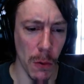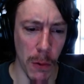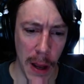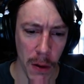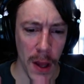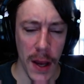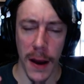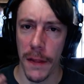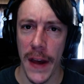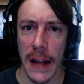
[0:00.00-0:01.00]
Well,
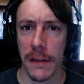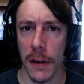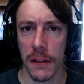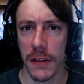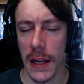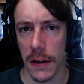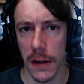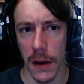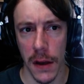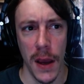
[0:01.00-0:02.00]
uh, that's all said
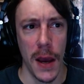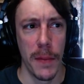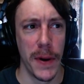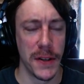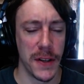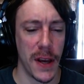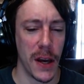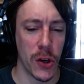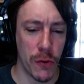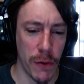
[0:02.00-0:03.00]
and good, but
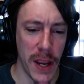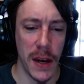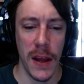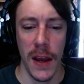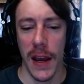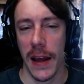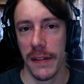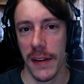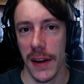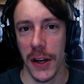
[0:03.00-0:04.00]
uh, Grin
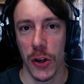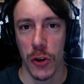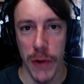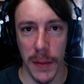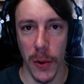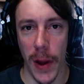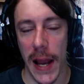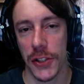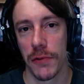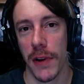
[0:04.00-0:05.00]
has an incredible
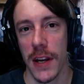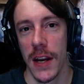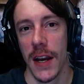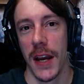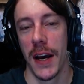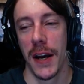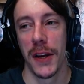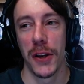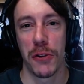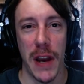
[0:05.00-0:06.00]
hash rate, uh,
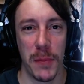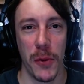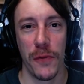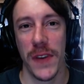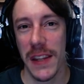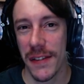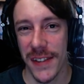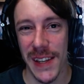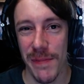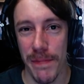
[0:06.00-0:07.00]
incredible V
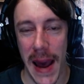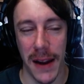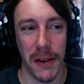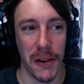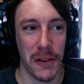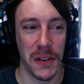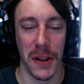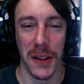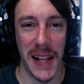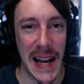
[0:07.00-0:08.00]
C backers,
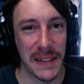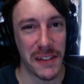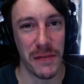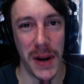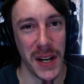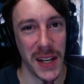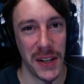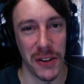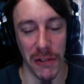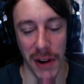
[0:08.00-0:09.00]
lots of money
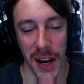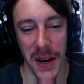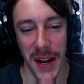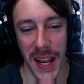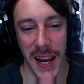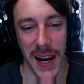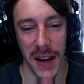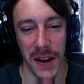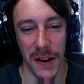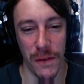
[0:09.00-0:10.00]
into Grin,
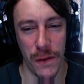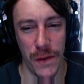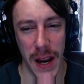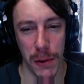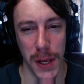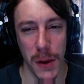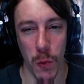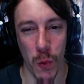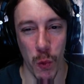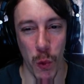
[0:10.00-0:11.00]
and a very
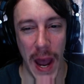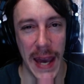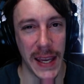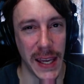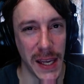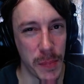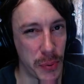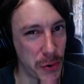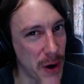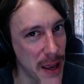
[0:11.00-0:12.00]
wacky
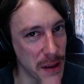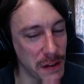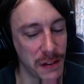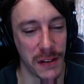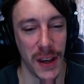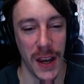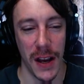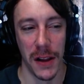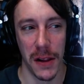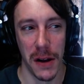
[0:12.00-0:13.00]
price,
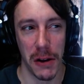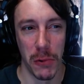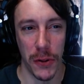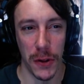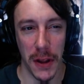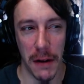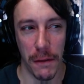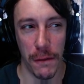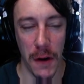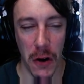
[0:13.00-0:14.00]
along with a lot
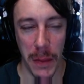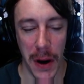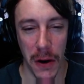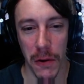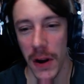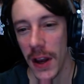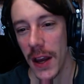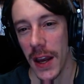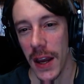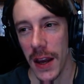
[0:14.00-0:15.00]
of FOMO
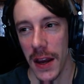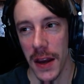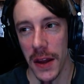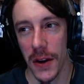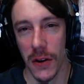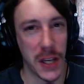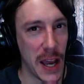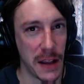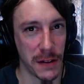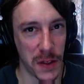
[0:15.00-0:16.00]
and all
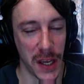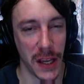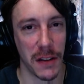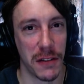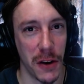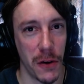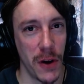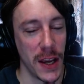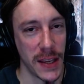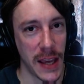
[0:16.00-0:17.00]
kinds of things.
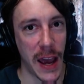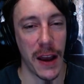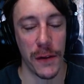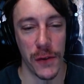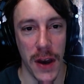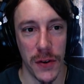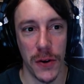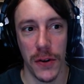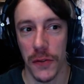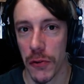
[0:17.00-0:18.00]
So, yeah, if you haven't
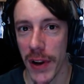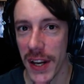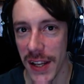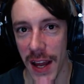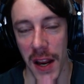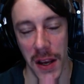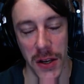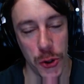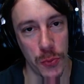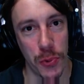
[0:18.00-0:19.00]
heard of Grin yet,
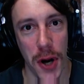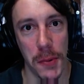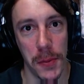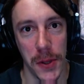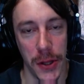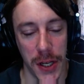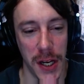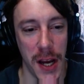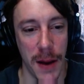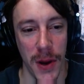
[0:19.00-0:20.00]
you should probably look
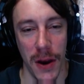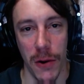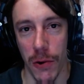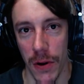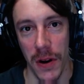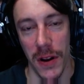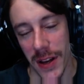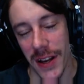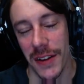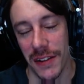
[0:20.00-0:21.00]
it up, or
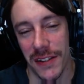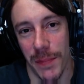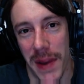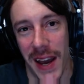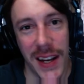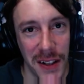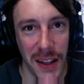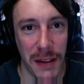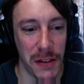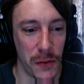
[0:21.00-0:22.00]
uh, sit back and
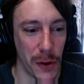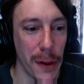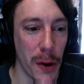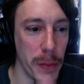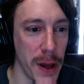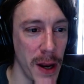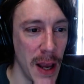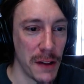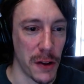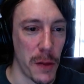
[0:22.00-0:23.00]
listen for a little bit.
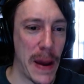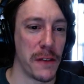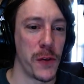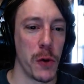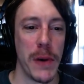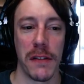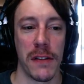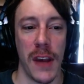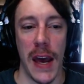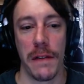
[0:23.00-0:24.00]
So the past few
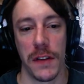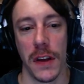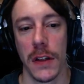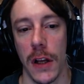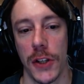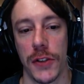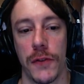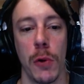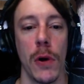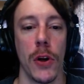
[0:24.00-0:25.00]
weeks have seen the launch
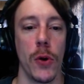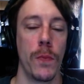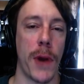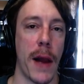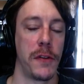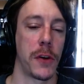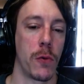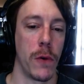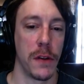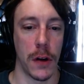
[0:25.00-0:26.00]
of two new privacy
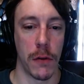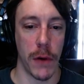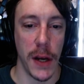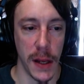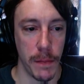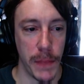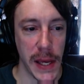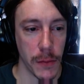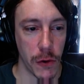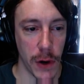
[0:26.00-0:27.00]
coins, Grin and Beam.